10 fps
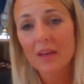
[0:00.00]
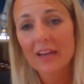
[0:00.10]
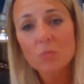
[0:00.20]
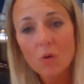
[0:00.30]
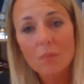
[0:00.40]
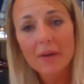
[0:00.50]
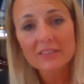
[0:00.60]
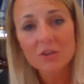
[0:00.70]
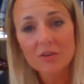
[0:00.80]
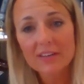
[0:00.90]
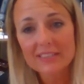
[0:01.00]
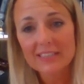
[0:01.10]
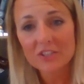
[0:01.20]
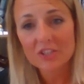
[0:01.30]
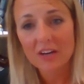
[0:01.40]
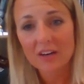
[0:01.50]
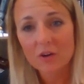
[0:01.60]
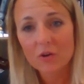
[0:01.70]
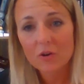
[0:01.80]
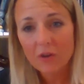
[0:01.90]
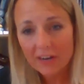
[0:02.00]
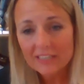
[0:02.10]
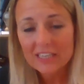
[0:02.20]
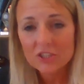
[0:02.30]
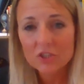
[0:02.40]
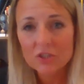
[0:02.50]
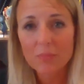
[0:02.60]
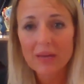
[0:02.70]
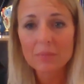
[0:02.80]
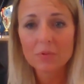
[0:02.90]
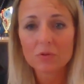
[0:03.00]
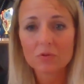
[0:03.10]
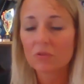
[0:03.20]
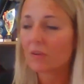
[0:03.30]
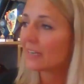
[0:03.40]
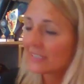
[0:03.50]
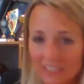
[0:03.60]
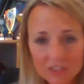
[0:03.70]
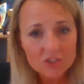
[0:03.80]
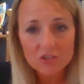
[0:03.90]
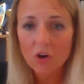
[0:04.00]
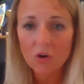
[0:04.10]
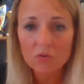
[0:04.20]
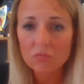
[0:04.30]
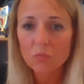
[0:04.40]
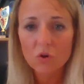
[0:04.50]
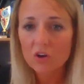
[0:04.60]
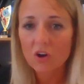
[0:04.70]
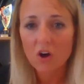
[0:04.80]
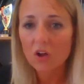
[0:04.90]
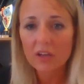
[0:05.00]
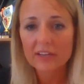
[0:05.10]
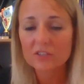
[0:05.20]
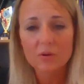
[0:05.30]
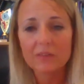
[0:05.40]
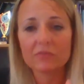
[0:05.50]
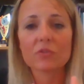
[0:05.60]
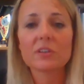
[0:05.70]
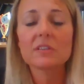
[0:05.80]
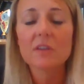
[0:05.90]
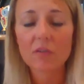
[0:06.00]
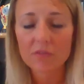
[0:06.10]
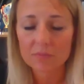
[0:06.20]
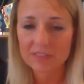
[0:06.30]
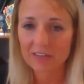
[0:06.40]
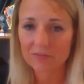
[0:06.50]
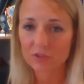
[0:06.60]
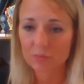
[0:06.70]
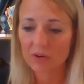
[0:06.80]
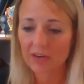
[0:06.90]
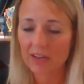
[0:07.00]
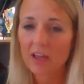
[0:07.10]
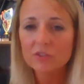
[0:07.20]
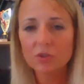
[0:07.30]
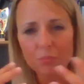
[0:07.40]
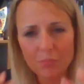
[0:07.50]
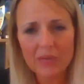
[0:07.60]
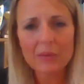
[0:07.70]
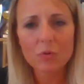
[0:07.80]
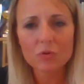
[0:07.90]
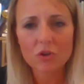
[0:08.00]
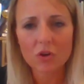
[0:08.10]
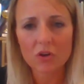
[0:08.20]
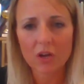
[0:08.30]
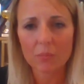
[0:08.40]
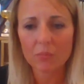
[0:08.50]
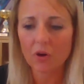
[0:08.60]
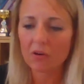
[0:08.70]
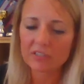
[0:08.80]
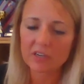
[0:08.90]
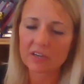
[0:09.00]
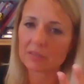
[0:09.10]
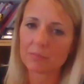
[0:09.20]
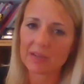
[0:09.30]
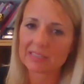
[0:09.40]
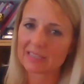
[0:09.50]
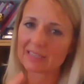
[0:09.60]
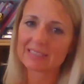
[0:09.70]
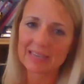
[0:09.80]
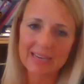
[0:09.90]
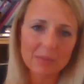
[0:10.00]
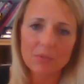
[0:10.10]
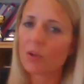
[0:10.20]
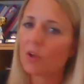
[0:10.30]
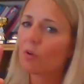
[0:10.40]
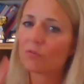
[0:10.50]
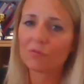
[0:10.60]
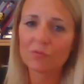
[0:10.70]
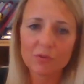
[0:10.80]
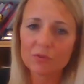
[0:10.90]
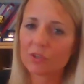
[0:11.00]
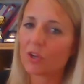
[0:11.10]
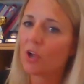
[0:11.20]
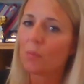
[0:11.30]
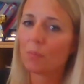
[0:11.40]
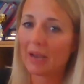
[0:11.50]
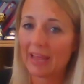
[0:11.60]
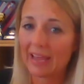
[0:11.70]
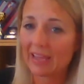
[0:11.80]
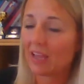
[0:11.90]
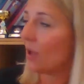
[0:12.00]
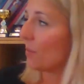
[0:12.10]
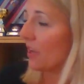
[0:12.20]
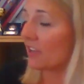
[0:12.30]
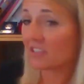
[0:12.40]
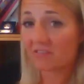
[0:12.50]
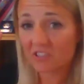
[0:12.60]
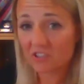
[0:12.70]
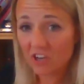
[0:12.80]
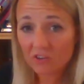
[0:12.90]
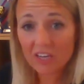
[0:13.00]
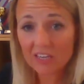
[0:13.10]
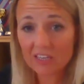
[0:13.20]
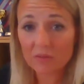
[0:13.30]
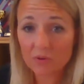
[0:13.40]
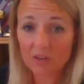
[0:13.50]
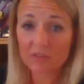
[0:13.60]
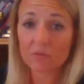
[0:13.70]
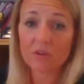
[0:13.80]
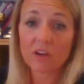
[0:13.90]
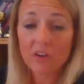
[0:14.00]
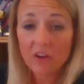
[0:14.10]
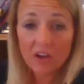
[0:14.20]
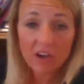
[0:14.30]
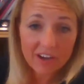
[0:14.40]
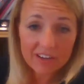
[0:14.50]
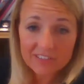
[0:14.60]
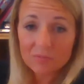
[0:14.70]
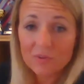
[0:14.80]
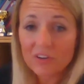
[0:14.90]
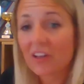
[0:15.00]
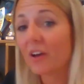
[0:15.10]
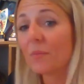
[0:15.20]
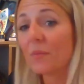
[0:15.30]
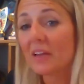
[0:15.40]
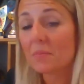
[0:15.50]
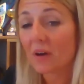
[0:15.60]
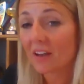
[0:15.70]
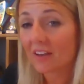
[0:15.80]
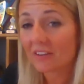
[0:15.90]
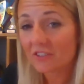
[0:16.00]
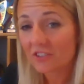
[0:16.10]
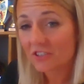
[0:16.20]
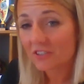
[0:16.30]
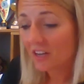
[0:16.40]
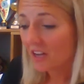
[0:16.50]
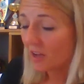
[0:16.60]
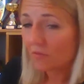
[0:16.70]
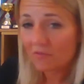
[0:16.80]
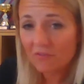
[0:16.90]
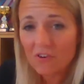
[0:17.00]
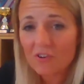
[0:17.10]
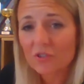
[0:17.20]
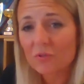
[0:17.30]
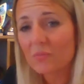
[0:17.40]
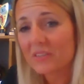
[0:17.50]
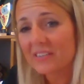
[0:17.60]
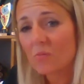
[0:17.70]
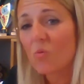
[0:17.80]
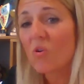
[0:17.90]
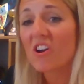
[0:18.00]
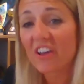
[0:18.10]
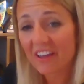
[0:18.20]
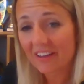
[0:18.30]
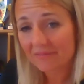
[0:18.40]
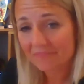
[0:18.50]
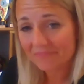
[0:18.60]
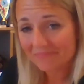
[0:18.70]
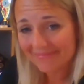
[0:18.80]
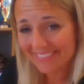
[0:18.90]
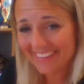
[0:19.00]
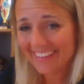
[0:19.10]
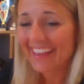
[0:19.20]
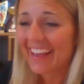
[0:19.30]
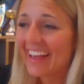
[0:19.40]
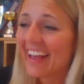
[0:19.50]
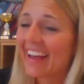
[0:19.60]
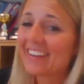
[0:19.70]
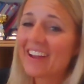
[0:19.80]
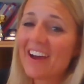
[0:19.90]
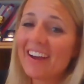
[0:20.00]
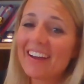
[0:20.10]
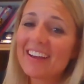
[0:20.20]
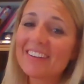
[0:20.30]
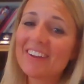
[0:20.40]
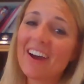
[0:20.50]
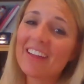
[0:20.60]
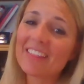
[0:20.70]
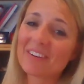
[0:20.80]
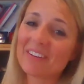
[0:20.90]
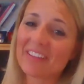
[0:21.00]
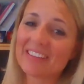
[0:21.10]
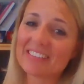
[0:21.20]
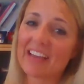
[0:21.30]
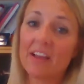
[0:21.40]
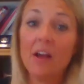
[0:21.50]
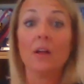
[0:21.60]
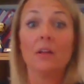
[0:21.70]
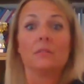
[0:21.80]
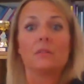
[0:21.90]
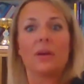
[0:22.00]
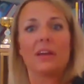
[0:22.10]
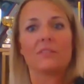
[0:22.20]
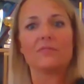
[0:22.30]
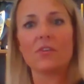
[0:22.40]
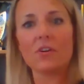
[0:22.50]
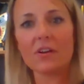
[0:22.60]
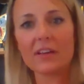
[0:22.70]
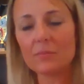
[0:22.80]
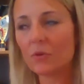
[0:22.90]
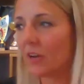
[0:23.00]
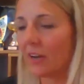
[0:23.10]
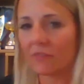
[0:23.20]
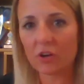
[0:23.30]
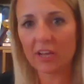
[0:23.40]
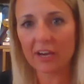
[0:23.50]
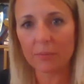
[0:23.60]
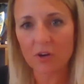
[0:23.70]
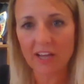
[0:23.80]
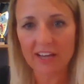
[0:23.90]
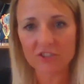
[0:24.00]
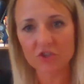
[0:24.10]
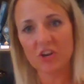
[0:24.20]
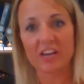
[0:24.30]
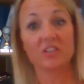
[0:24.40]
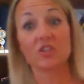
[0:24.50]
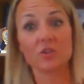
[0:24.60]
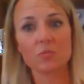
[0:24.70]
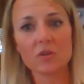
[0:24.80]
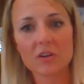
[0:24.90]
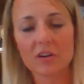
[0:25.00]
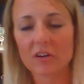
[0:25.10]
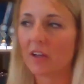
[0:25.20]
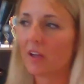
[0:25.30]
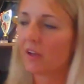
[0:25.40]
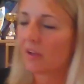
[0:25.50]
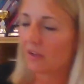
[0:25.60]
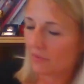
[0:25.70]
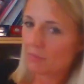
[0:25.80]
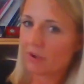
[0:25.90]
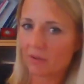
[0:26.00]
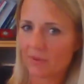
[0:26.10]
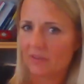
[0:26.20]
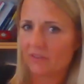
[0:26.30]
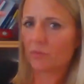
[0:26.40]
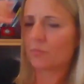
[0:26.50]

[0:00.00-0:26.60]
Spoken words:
is what makes a great teacher. Great teachers are people. Great teachers aren't workaholics who have nothing of themselves to bring. So be more toddler. Prioritise the basics. Sleep, food, play. Because there is no kid in the world that will go, I don't want to come and eat my lunch. I'm far too busy working. And neither will they say, quick, 4 o'clock in the morning, I've got to get up, I've got to catch a train to work. They might come in and